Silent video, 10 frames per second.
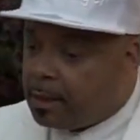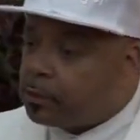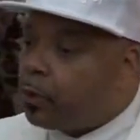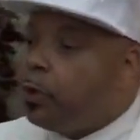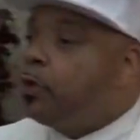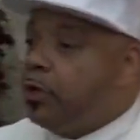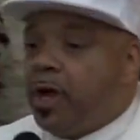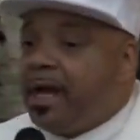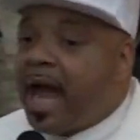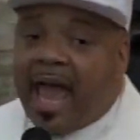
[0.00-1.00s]
So you,
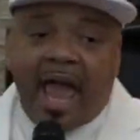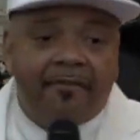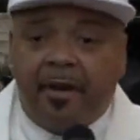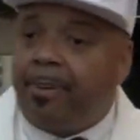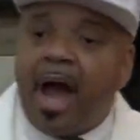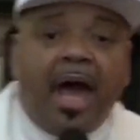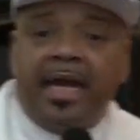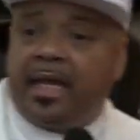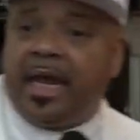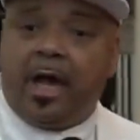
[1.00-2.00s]
you're not having a
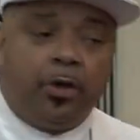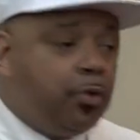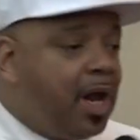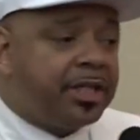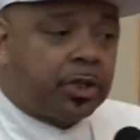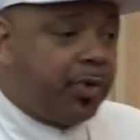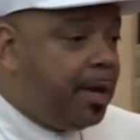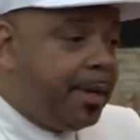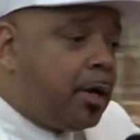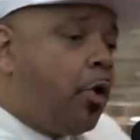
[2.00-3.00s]
party in hell. You're not
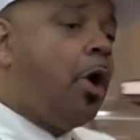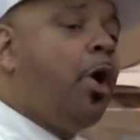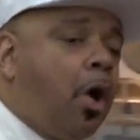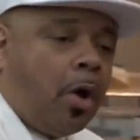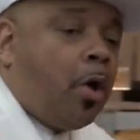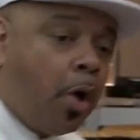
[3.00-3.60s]
screaming and going, hup,